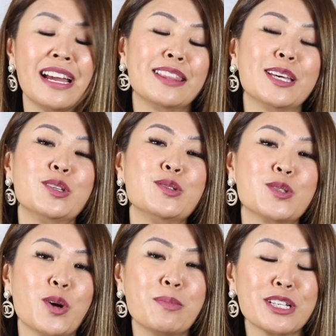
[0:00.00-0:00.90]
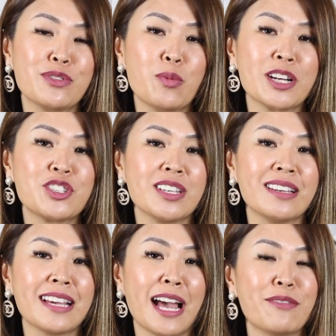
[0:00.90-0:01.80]
Thank you so much for
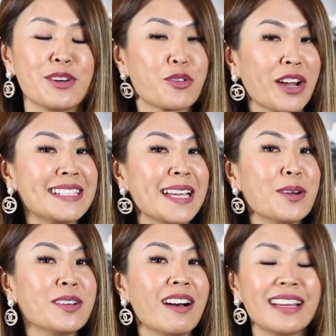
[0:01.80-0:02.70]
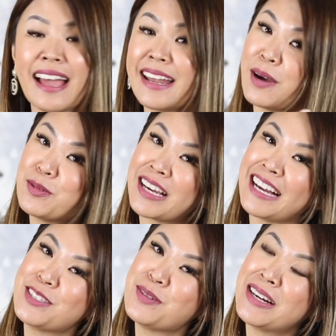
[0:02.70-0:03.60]
watching. Have a great day or night, and I will
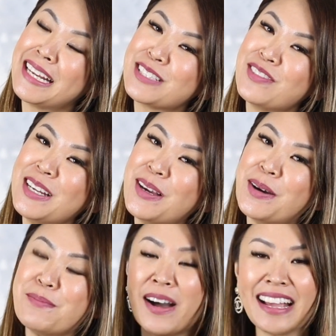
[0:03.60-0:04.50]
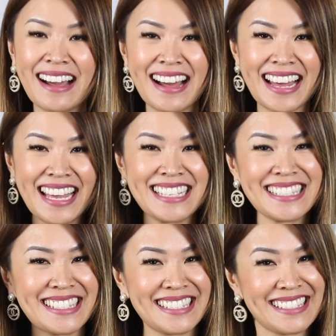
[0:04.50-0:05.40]
catch you in my next video. Bye
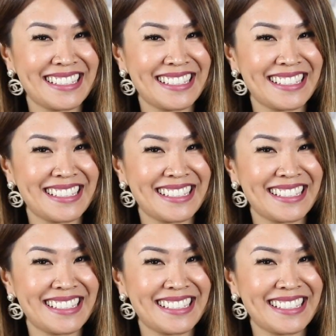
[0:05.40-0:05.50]
guys.